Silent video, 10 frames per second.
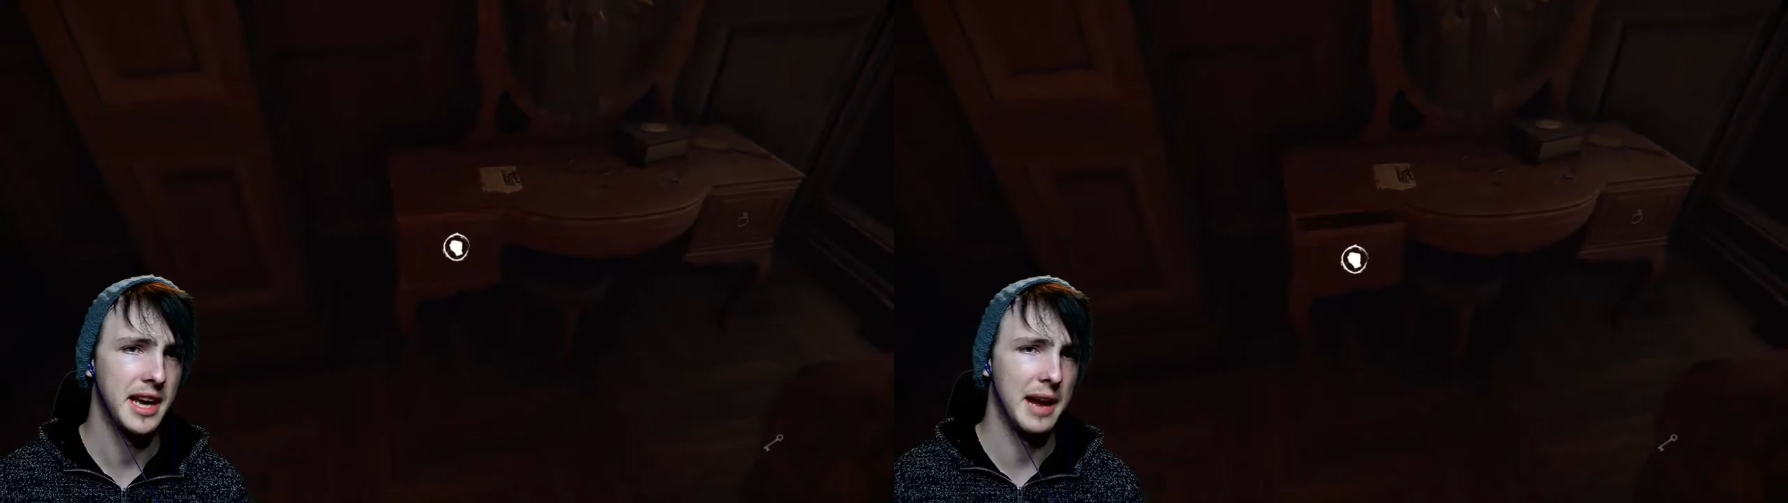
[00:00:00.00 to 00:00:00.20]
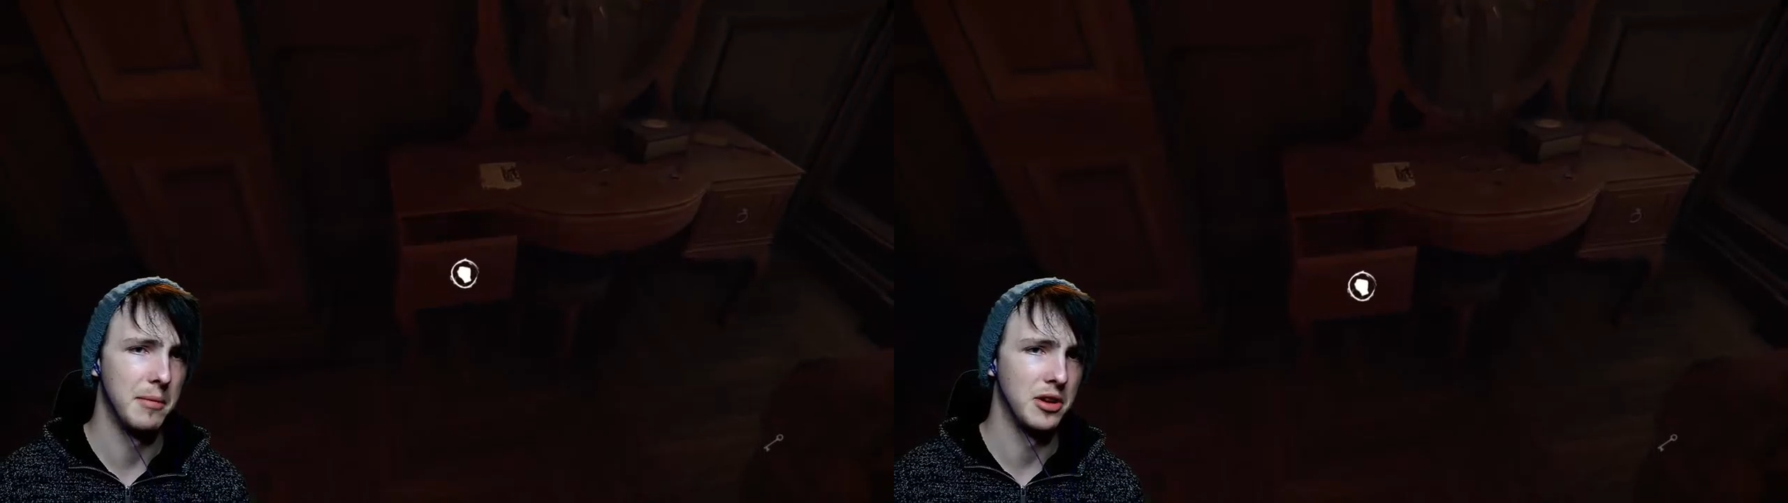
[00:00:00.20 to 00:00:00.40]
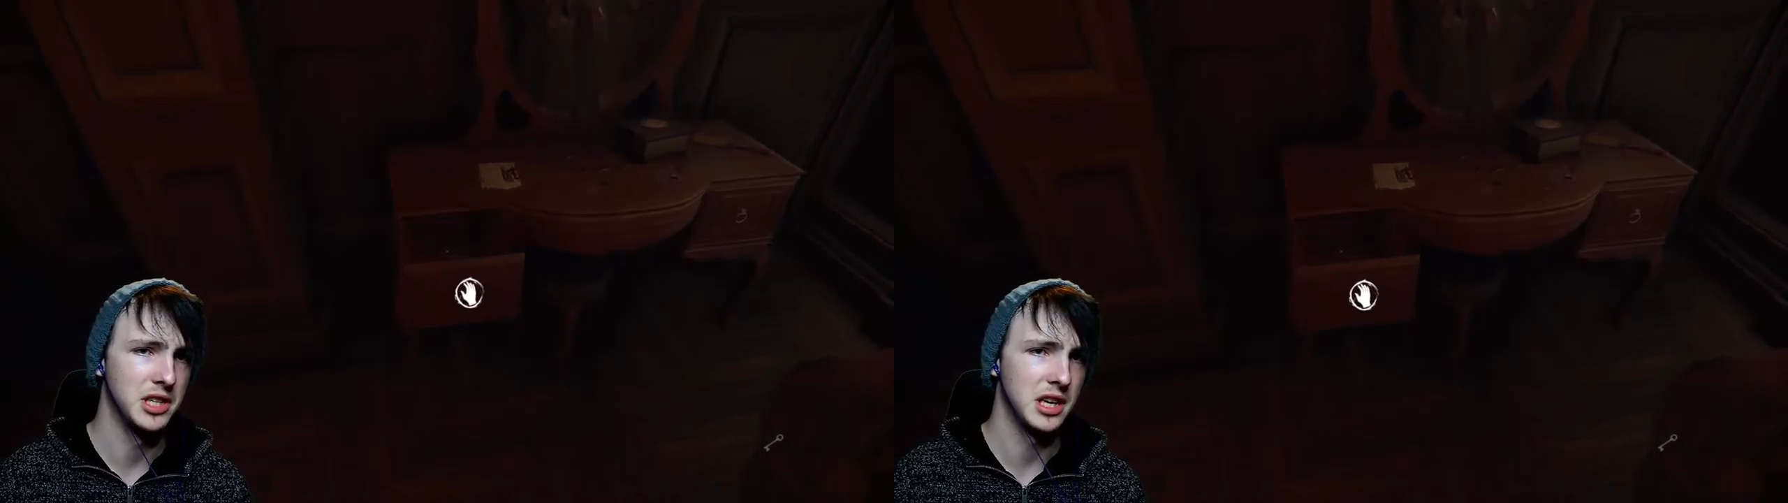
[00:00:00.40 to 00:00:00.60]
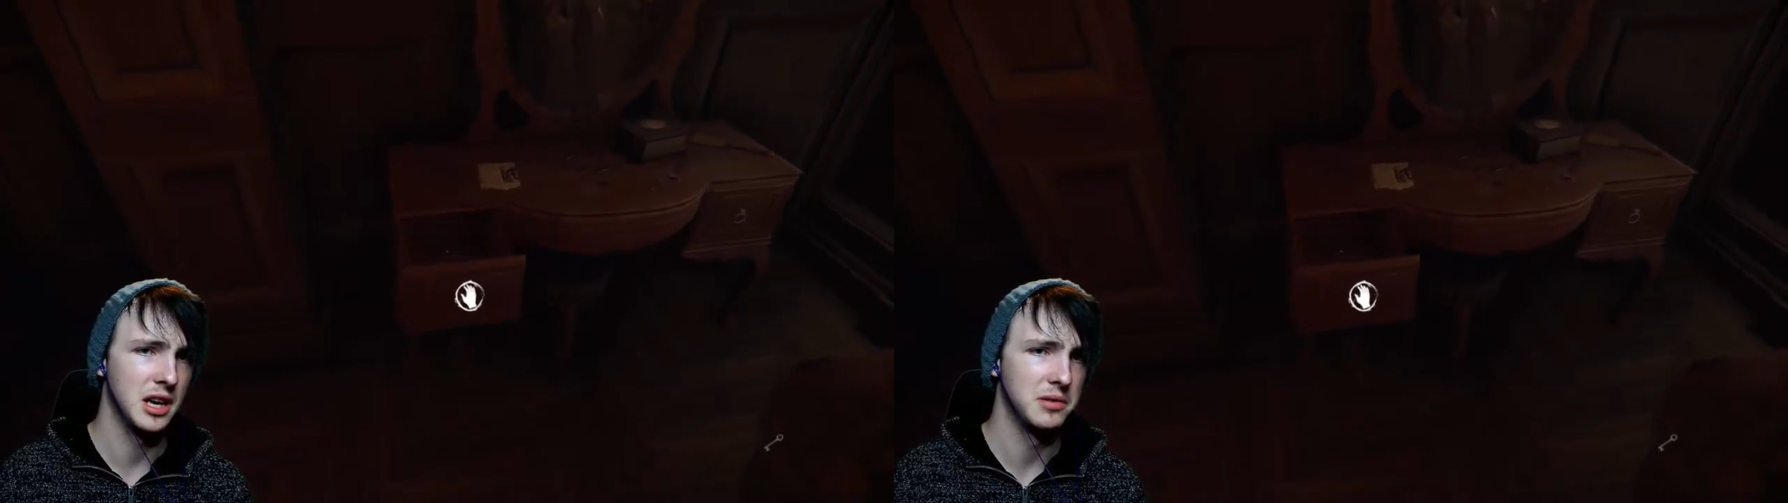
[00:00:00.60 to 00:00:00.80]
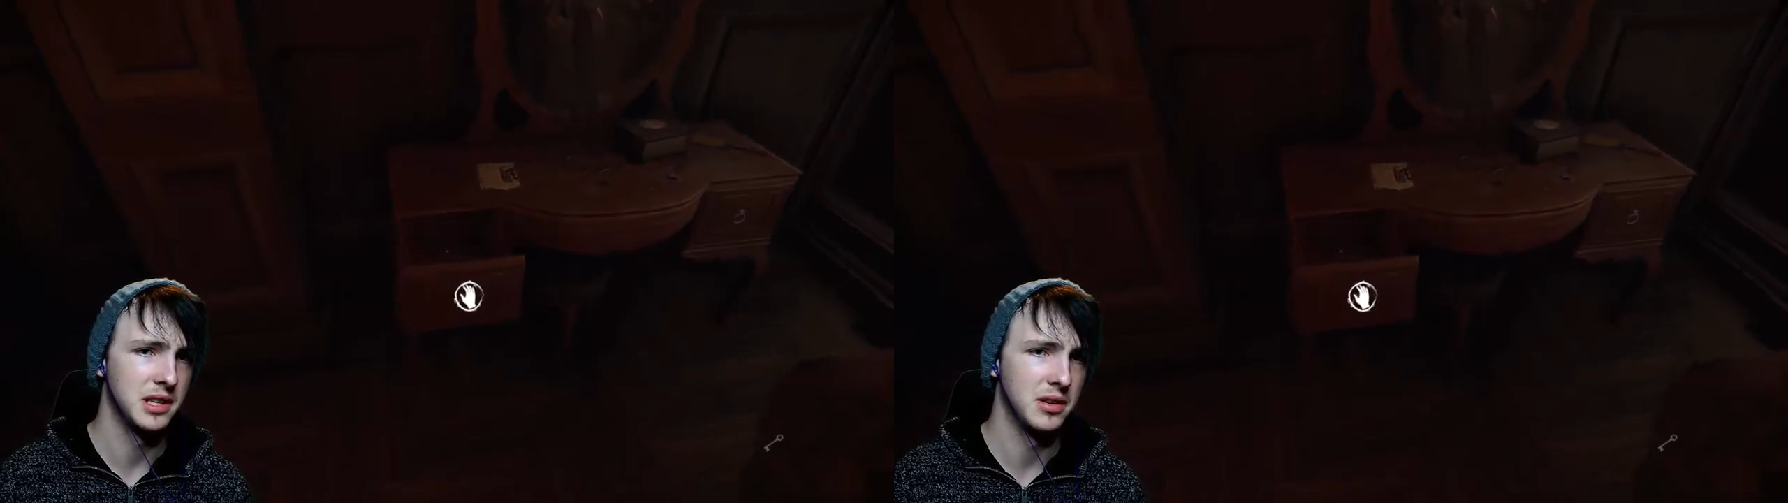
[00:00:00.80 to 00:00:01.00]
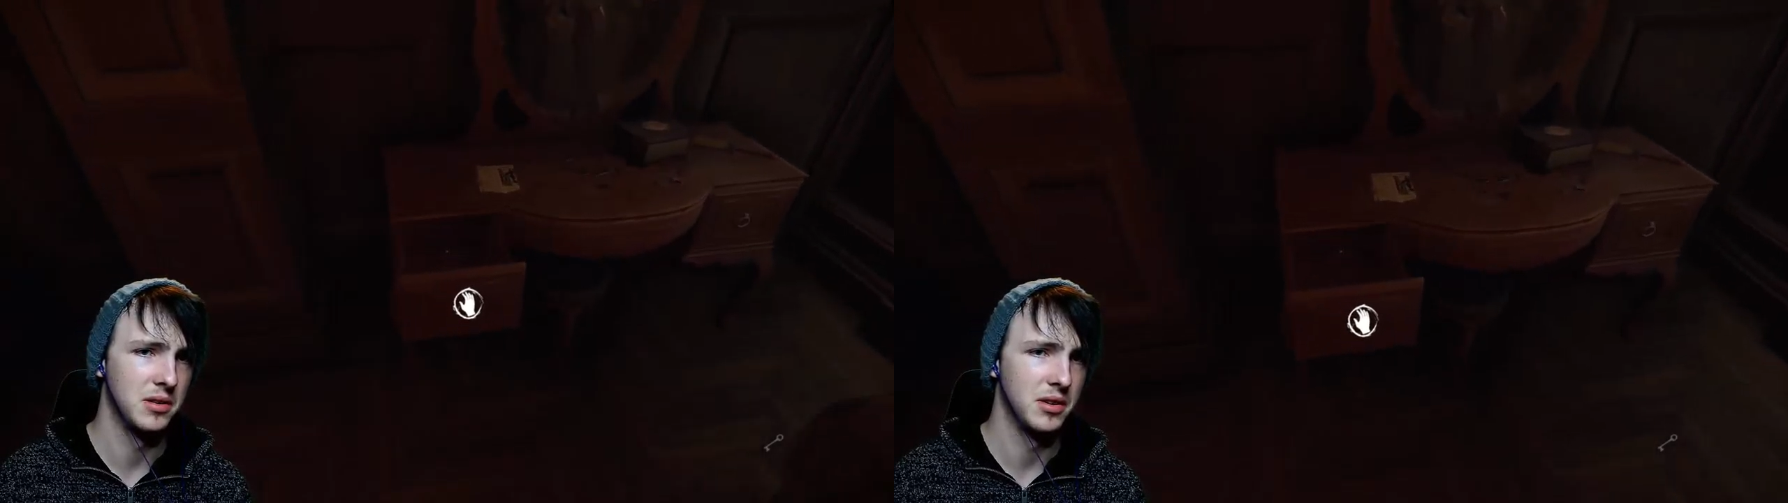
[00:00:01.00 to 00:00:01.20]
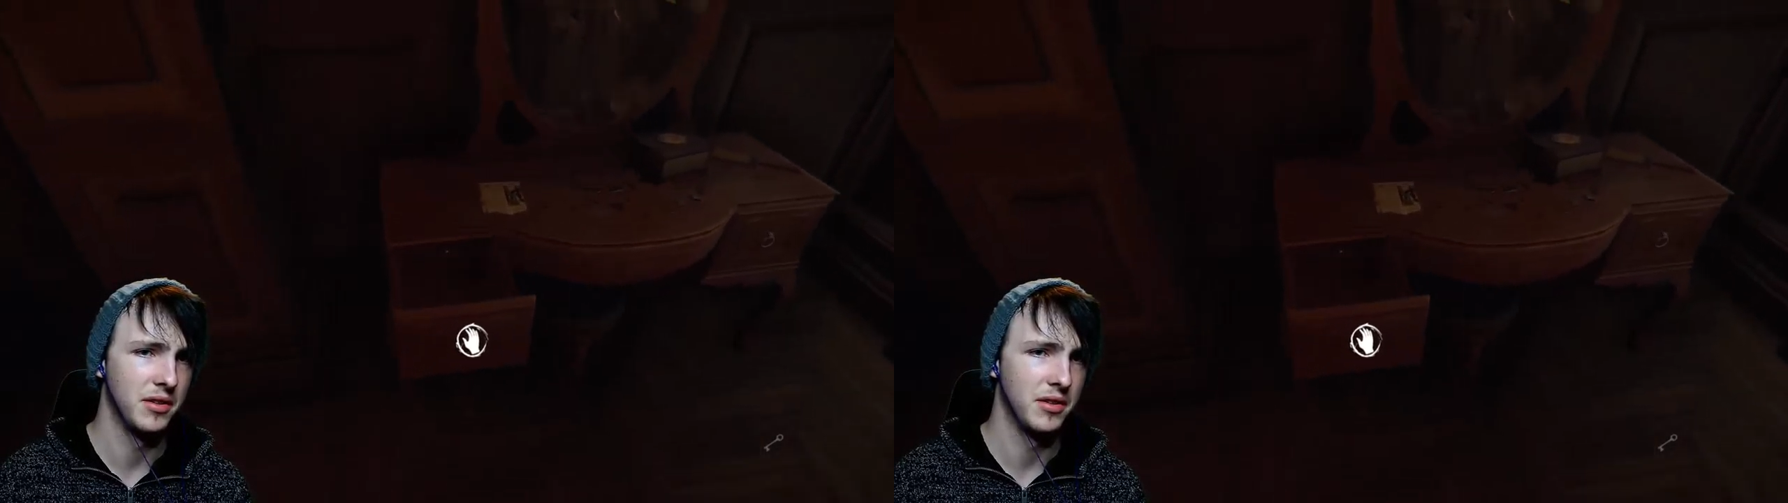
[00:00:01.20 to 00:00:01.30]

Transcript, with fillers: Game logic, close the door,